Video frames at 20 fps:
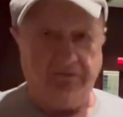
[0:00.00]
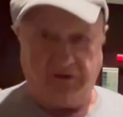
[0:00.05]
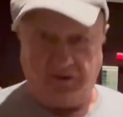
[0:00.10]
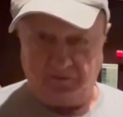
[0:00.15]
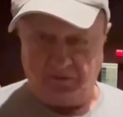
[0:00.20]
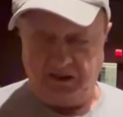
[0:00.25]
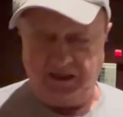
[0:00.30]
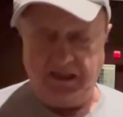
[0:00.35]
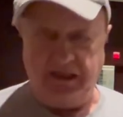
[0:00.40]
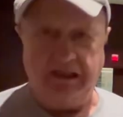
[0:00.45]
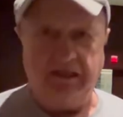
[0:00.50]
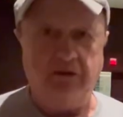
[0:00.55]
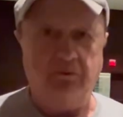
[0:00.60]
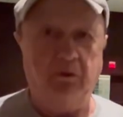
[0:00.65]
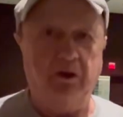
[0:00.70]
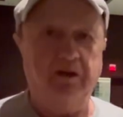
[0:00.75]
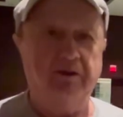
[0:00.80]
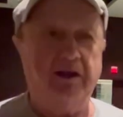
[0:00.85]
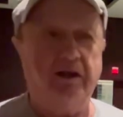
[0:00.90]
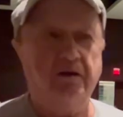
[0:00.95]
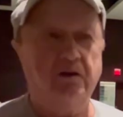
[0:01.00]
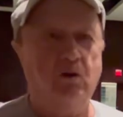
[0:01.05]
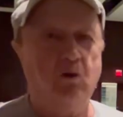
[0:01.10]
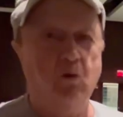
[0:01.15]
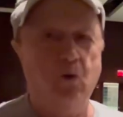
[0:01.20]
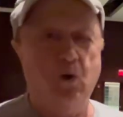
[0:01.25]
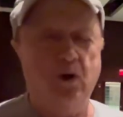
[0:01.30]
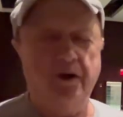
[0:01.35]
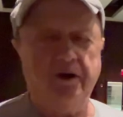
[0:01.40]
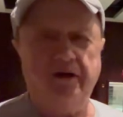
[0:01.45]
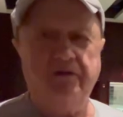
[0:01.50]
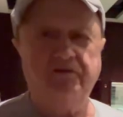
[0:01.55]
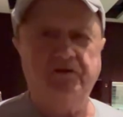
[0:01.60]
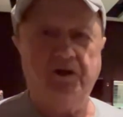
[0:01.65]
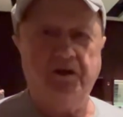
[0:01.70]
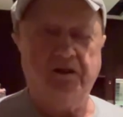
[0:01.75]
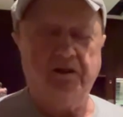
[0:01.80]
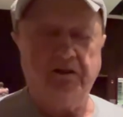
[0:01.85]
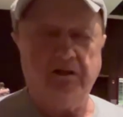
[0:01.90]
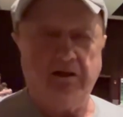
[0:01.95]
to me, anyway, that one of
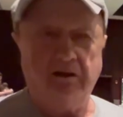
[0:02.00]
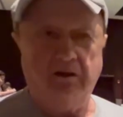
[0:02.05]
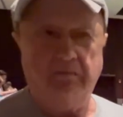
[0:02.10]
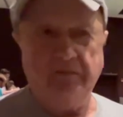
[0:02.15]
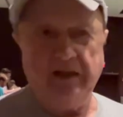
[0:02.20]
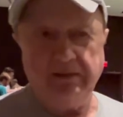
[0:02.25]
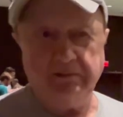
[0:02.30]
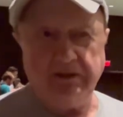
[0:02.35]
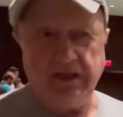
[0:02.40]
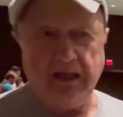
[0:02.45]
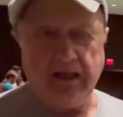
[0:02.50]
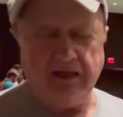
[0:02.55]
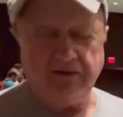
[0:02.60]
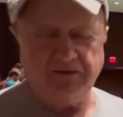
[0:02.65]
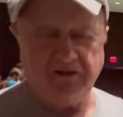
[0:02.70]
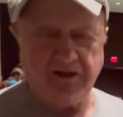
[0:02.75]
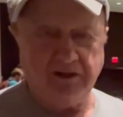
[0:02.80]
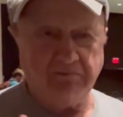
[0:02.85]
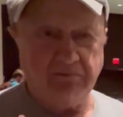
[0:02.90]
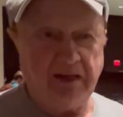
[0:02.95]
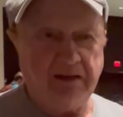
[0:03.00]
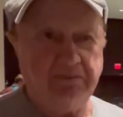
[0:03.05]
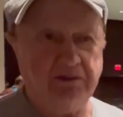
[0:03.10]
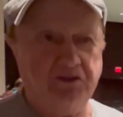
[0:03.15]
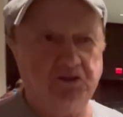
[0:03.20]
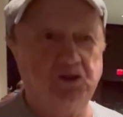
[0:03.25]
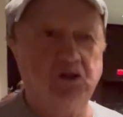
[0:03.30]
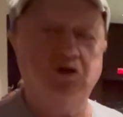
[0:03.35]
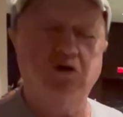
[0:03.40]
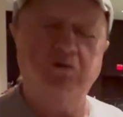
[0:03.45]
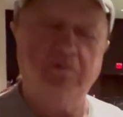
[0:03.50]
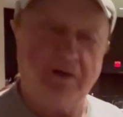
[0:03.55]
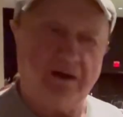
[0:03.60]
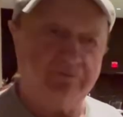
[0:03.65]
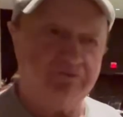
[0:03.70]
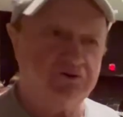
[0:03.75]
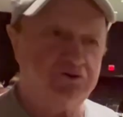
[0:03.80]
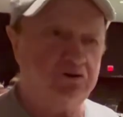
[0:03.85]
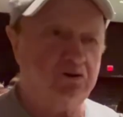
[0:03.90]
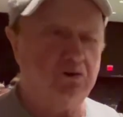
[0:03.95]
the maybe, I think maybe two, but
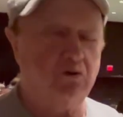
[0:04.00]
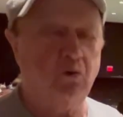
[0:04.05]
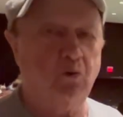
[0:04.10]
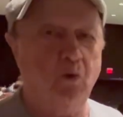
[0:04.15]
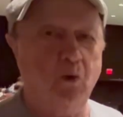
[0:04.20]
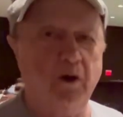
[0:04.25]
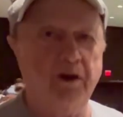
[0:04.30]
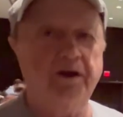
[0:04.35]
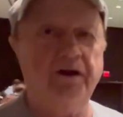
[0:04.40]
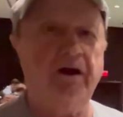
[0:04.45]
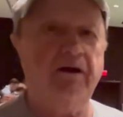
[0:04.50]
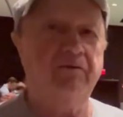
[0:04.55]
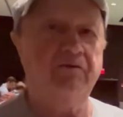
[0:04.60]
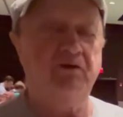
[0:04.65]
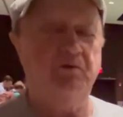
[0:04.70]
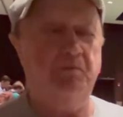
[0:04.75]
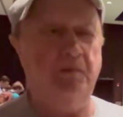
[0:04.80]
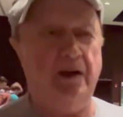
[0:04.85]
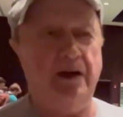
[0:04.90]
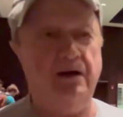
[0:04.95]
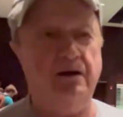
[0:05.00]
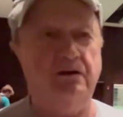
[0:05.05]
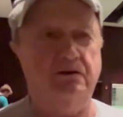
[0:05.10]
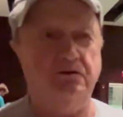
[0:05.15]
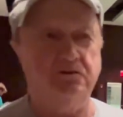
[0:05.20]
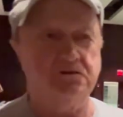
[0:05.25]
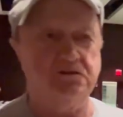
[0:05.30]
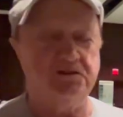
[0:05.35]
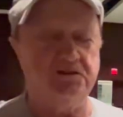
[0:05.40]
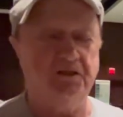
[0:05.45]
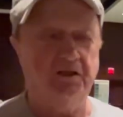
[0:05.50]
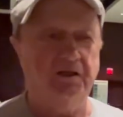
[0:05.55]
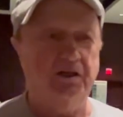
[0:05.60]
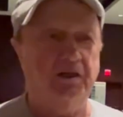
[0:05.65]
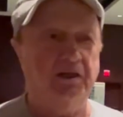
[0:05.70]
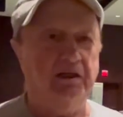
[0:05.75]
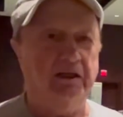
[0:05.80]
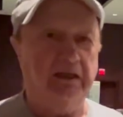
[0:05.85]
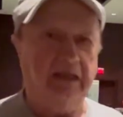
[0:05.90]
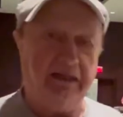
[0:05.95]
I'm sure one of the barrels
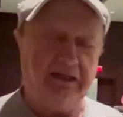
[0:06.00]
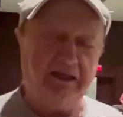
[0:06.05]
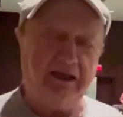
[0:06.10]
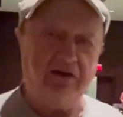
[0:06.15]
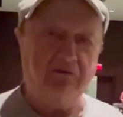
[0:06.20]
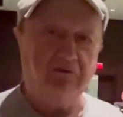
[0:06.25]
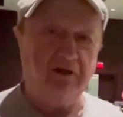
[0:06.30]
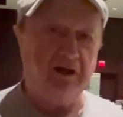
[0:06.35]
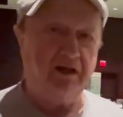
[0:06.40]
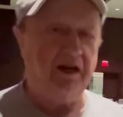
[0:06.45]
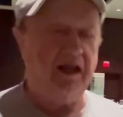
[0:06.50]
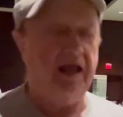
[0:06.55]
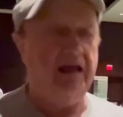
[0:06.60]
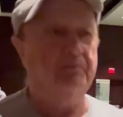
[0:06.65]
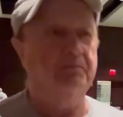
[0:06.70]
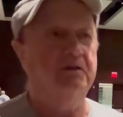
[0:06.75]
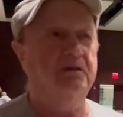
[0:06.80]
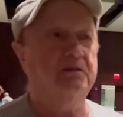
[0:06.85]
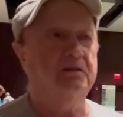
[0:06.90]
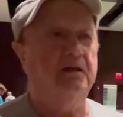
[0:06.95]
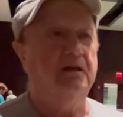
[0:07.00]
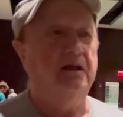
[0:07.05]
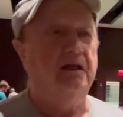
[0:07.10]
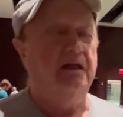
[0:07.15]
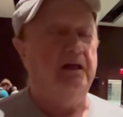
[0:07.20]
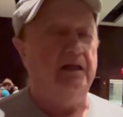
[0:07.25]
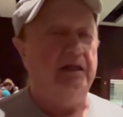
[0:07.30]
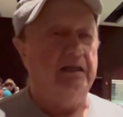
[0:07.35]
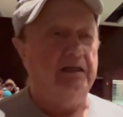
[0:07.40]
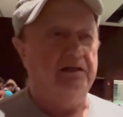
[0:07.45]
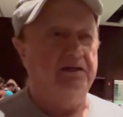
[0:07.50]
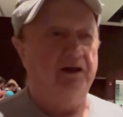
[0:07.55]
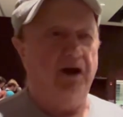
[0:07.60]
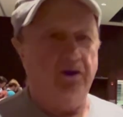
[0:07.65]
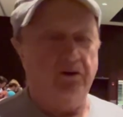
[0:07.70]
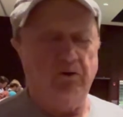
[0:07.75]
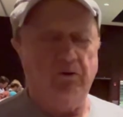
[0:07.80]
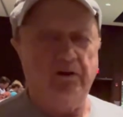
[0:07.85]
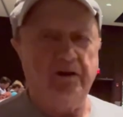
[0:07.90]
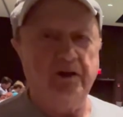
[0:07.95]
in that reenactment
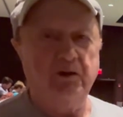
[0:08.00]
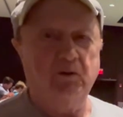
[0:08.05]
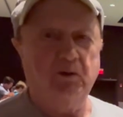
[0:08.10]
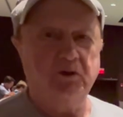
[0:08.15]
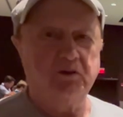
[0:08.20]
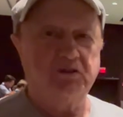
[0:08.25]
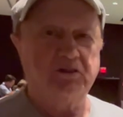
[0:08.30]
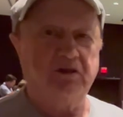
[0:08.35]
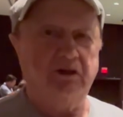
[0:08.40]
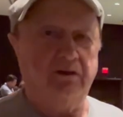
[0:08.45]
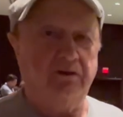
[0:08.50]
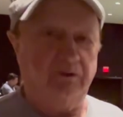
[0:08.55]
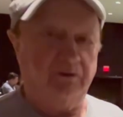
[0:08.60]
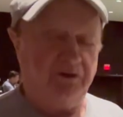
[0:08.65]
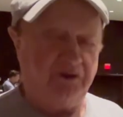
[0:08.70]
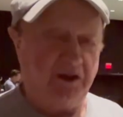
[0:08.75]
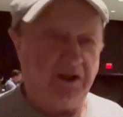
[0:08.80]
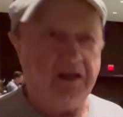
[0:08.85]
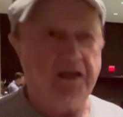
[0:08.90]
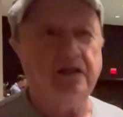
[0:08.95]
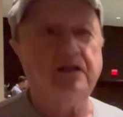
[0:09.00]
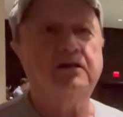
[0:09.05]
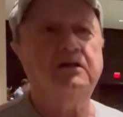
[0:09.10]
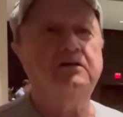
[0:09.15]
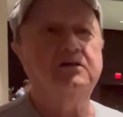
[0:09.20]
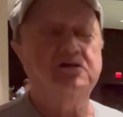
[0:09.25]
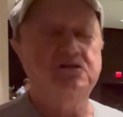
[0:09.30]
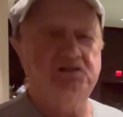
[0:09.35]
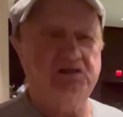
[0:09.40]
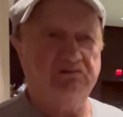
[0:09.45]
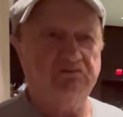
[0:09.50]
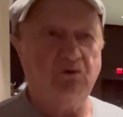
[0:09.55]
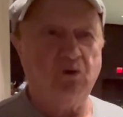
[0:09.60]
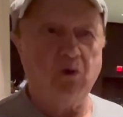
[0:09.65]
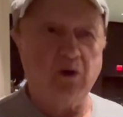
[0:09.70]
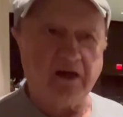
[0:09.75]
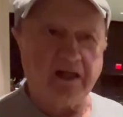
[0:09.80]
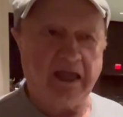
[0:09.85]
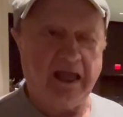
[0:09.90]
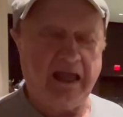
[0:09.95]
not only was an authentic Civil
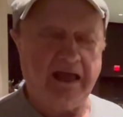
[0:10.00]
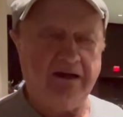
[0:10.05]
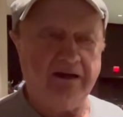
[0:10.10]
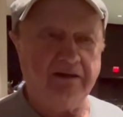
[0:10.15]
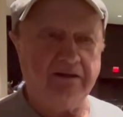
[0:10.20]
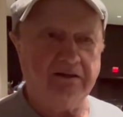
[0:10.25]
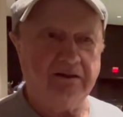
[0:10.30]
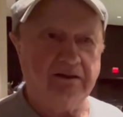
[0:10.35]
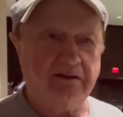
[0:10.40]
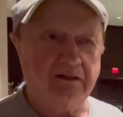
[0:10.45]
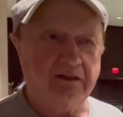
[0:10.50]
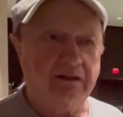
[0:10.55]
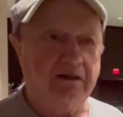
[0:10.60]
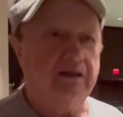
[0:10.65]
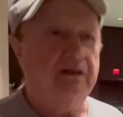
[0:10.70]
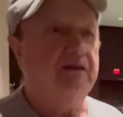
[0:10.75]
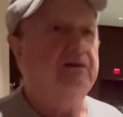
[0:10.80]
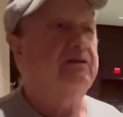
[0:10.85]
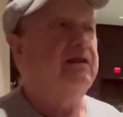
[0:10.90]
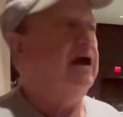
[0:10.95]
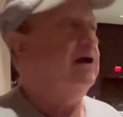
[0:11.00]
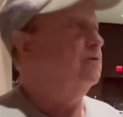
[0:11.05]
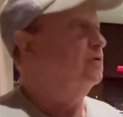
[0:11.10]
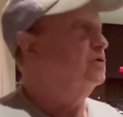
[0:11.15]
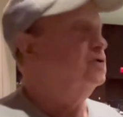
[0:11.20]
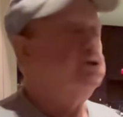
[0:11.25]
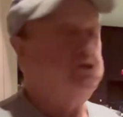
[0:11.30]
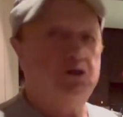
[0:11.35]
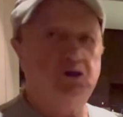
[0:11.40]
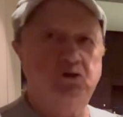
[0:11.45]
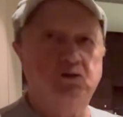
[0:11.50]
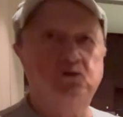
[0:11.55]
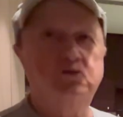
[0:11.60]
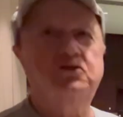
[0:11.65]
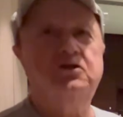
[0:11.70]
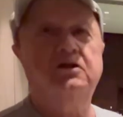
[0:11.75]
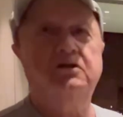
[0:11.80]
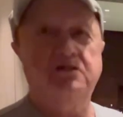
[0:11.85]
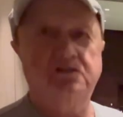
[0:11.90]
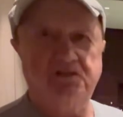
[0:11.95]
War cannon that was
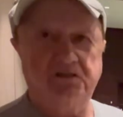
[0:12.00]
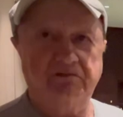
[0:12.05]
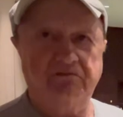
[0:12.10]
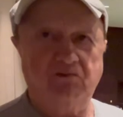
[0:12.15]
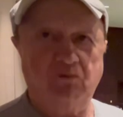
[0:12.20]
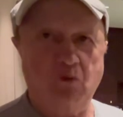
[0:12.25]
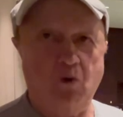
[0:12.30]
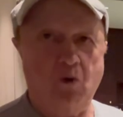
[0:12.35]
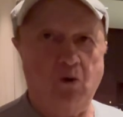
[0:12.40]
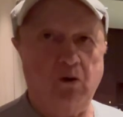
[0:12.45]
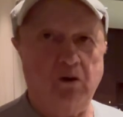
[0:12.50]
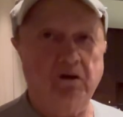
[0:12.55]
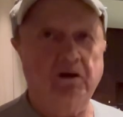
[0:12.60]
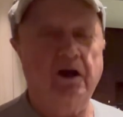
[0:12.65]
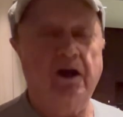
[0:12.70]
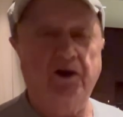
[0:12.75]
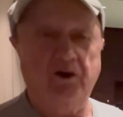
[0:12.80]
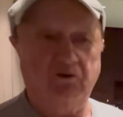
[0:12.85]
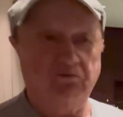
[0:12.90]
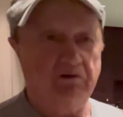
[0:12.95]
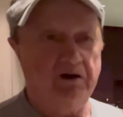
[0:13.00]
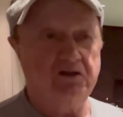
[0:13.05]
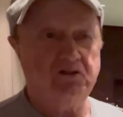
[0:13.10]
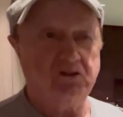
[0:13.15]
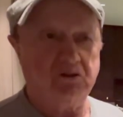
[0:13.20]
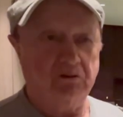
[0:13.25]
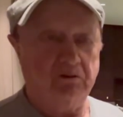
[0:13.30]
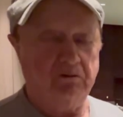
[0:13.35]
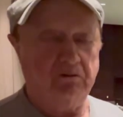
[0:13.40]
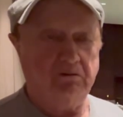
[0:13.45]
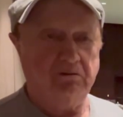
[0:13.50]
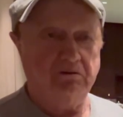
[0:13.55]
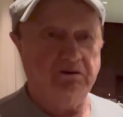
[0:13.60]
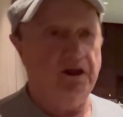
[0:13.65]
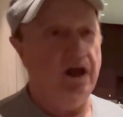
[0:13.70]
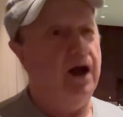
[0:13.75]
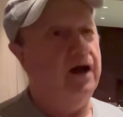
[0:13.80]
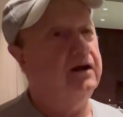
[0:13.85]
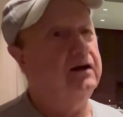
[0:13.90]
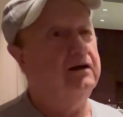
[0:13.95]
used in the Civil War, an original,
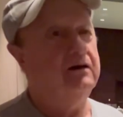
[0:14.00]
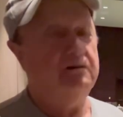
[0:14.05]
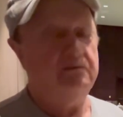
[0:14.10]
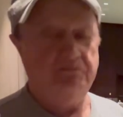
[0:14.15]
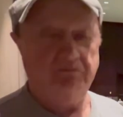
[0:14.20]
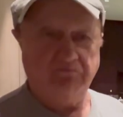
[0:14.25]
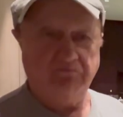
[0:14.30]
not a